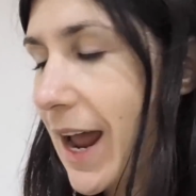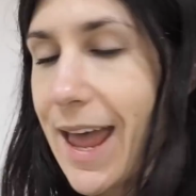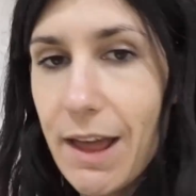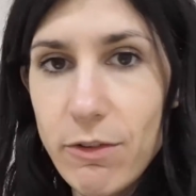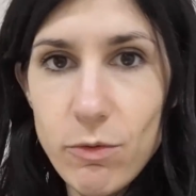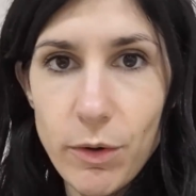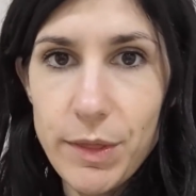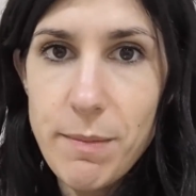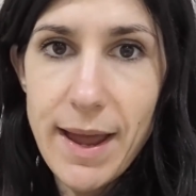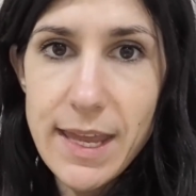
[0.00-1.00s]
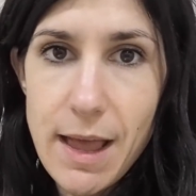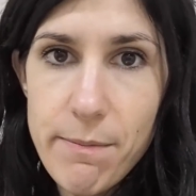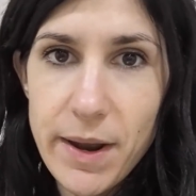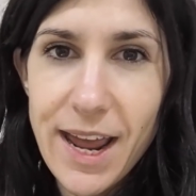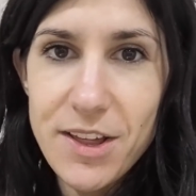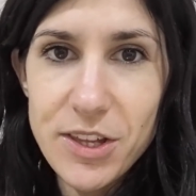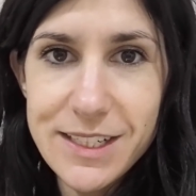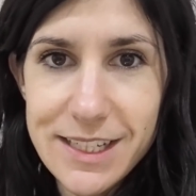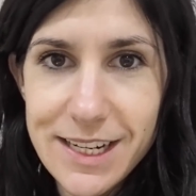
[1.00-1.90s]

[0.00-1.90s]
I haven't rolled them out yet, but I actually did